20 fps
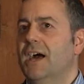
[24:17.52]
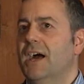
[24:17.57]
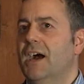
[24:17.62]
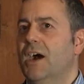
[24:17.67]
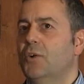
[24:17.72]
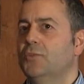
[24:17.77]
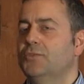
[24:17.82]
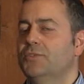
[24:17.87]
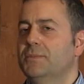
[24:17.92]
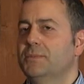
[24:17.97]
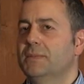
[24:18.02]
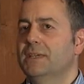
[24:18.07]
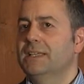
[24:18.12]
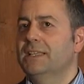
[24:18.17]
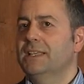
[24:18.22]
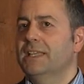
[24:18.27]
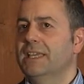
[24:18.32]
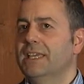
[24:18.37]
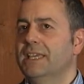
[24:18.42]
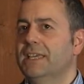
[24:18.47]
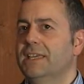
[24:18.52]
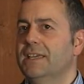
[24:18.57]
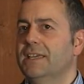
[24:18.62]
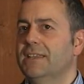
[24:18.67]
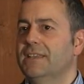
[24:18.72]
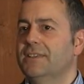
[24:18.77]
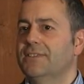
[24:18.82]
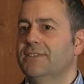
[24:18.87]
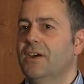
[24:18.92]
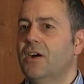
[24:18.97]
ultimately
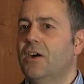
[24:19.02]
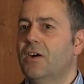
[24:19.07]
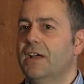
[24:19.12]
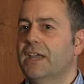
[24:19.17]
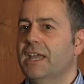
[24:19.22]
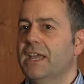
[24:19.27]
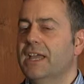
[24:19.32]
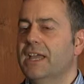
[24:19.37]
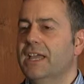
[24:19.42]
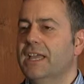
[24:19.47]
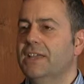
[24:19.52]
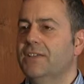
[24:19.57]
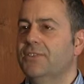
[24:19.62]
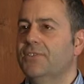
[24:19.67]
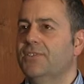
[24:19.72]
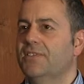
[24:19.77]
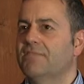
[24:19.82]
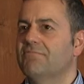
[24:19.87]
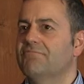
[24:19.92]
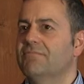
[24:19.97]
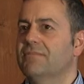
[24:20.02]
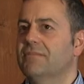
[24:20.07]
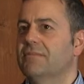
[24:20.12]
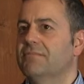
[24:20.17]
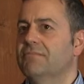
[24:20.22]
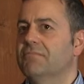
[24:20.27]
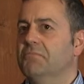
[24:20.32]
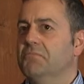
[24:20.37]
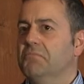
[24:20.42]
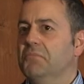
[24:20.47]
the target is
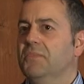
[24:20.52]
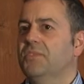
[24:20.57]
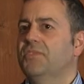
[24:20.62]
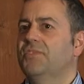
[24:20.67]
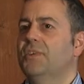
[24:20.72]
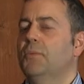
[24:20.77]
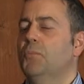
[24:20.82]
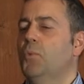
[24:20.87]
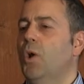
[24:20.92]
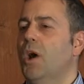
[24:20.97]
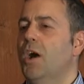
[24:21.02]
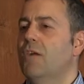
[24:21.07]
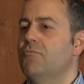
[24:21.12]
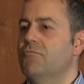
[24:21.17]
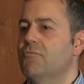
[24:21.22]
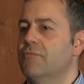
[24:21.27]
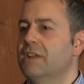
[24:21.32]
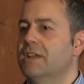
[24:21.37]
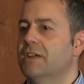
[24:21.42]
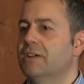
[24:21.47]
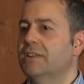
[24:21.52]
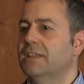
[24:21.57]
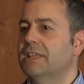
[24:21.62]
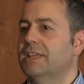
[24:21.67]
somewhat unreal.